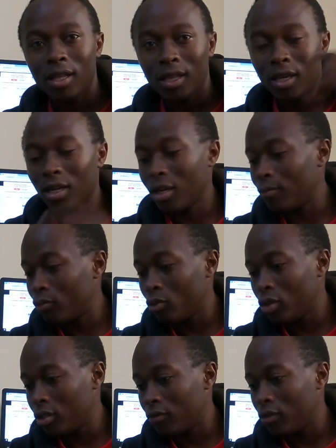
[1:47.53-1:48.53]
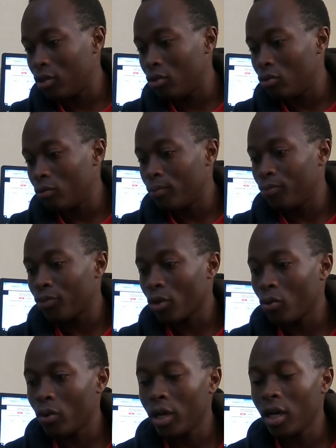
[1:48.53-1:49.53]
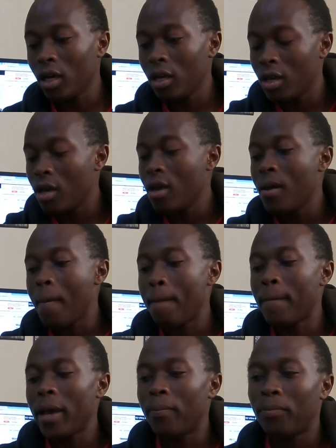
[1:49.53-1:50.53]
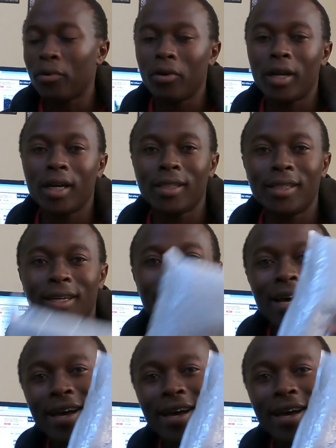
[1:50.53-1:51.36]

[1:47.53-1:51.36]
then come to this video where my product